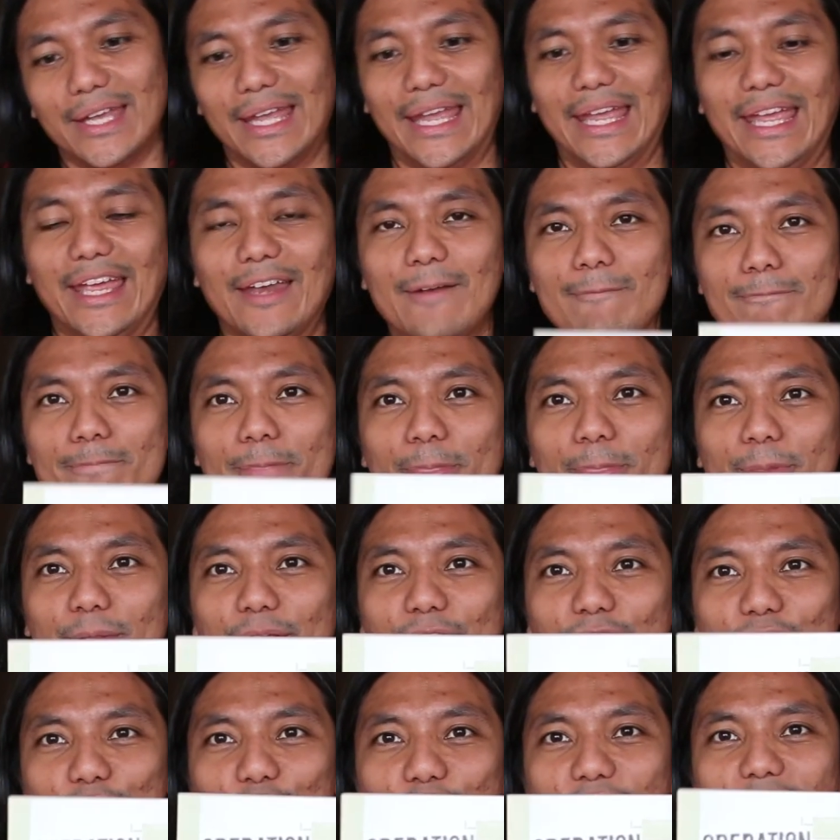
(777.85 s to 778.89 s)
And
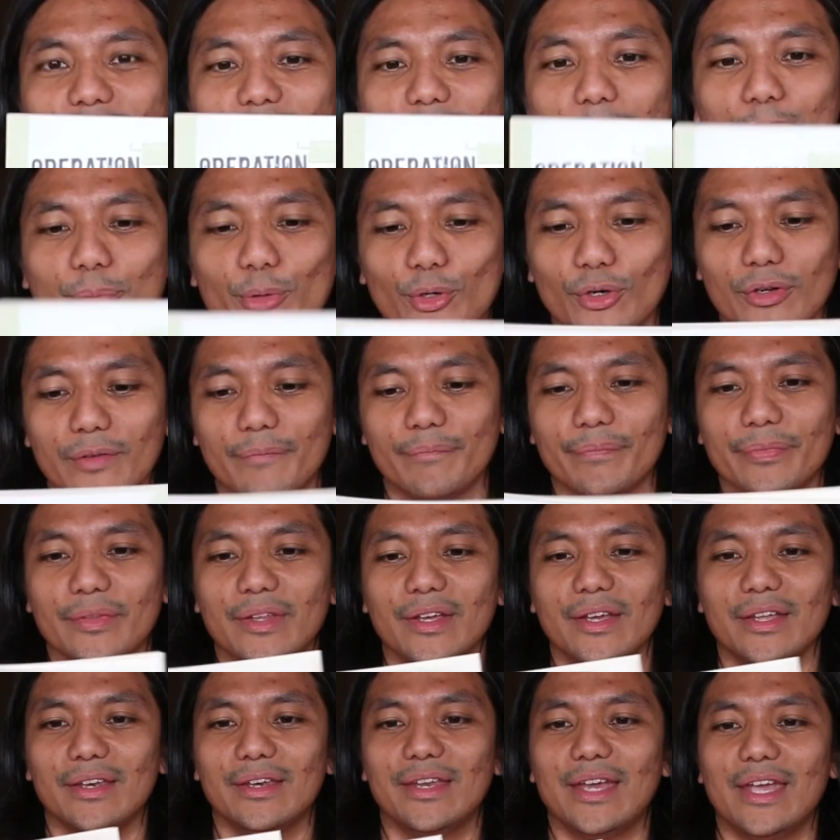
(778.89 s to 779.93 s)
if you get the book,
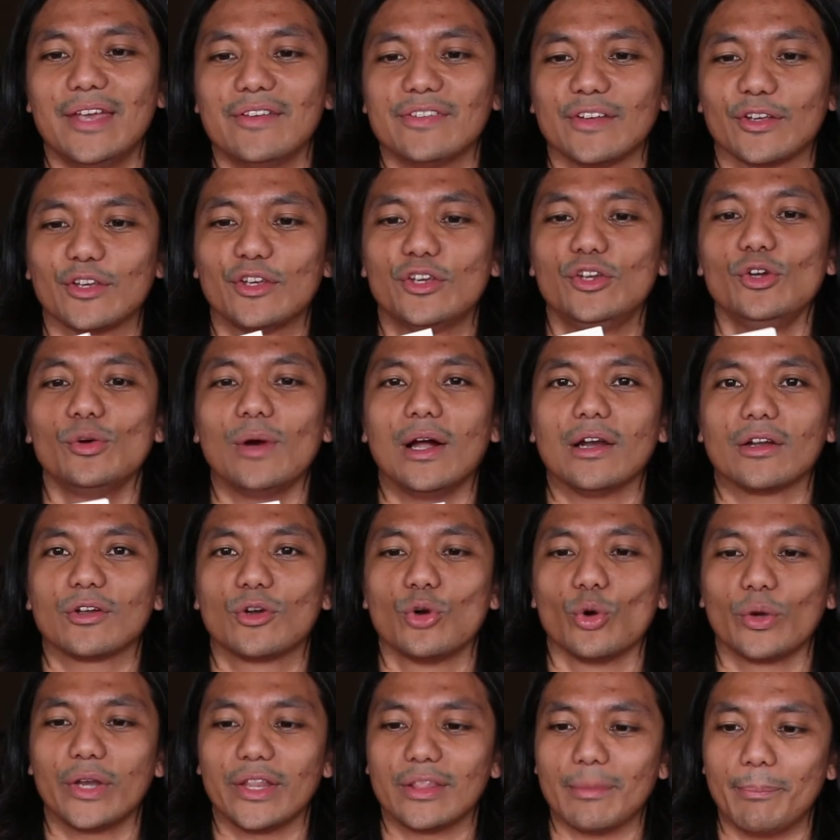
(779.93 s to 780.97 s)
there is a QR
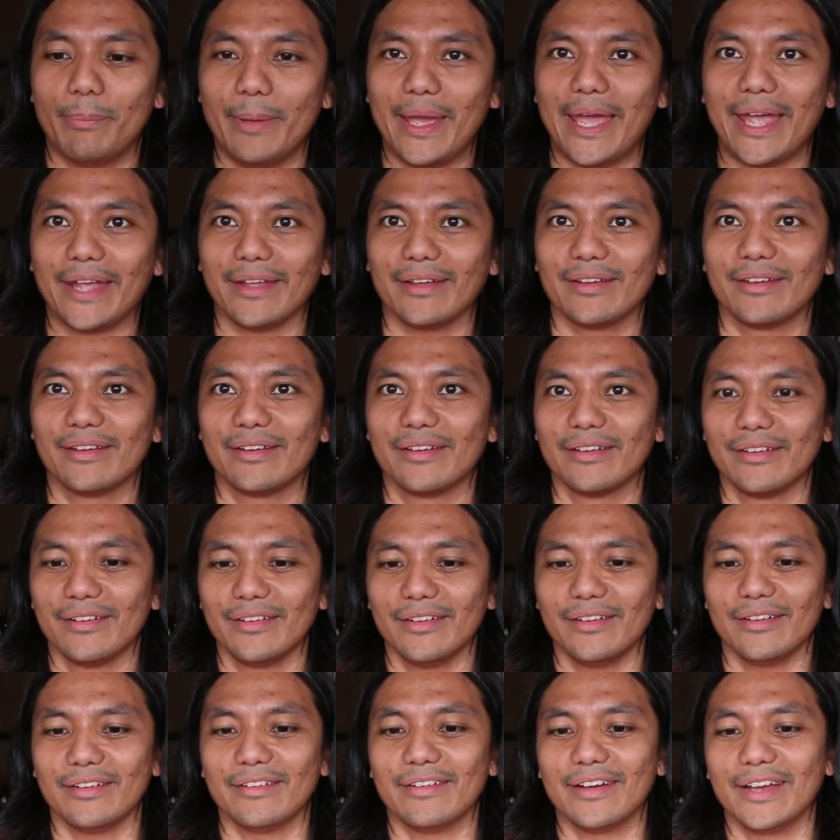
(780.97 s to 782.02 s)
code at the back,
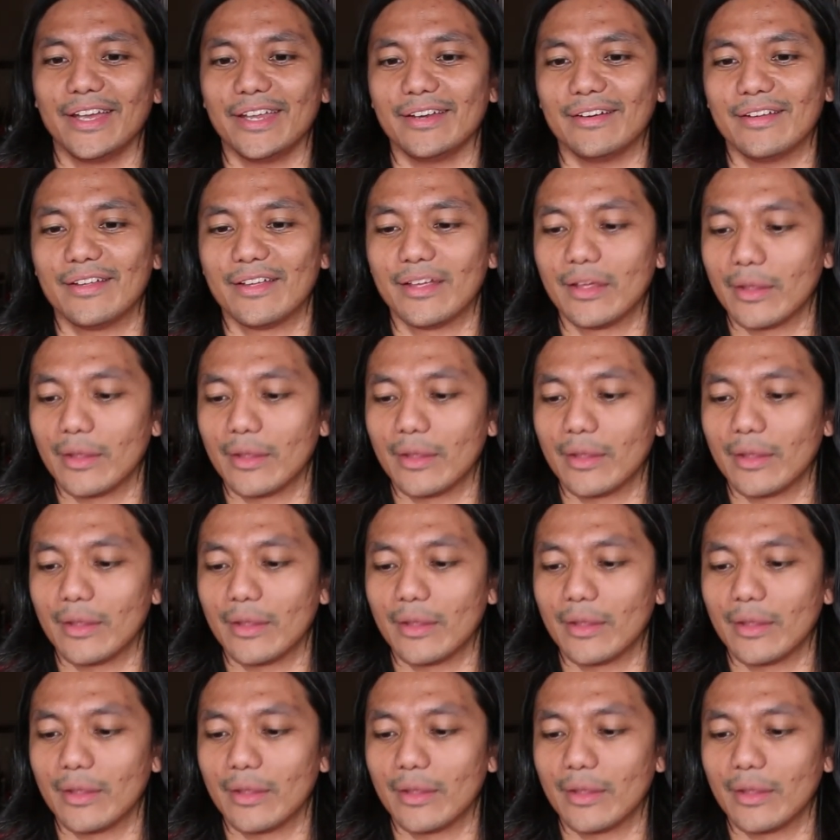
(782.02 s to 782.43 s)
right?